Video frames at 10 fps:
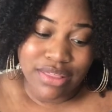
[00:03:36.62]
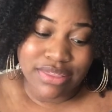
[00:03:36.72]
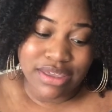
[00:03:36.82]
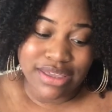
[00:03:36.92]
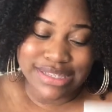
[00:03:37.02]

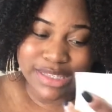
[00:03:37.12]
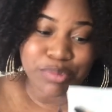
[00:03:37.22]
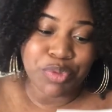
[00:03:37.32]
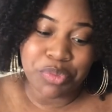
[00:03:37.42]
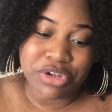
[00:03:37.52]
the
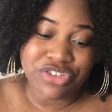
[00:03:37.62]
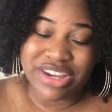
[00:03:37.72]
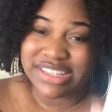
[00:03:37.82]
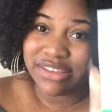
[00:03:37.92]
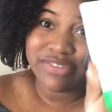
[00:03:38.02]
Simple
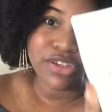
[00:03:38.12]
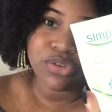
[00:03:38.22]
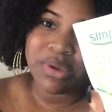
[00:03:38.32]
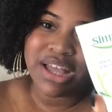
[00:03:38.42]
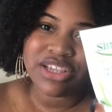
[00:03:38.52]
Moisturizing
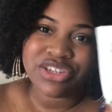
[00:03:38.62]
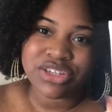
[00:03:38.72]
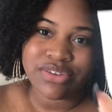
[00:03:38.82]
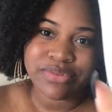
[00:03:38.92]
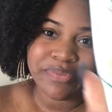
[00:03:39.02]
Facial Wash.